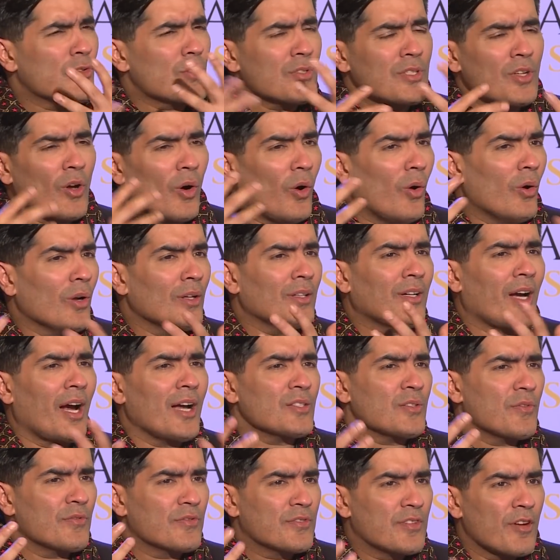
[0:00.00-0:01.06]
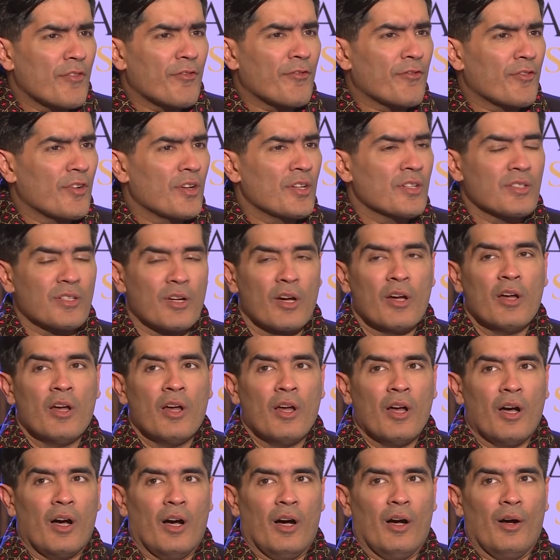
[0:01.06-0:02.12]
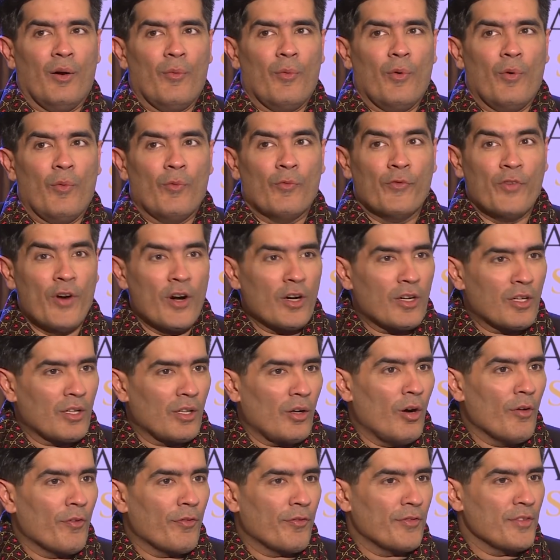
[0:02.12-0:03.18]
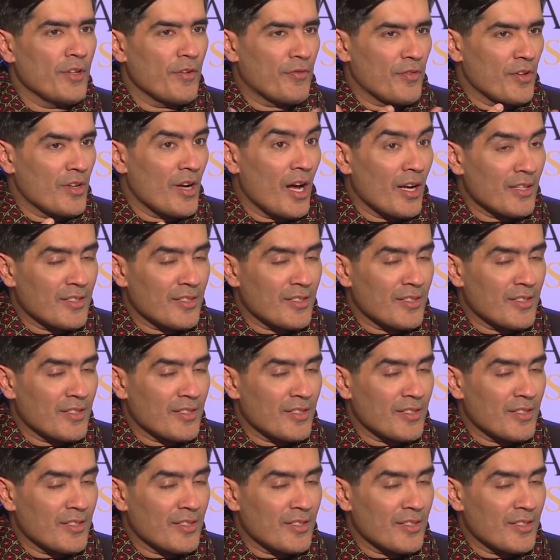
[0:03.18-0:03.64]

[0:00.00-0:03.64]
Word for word: You see all kinds of different uh, work of different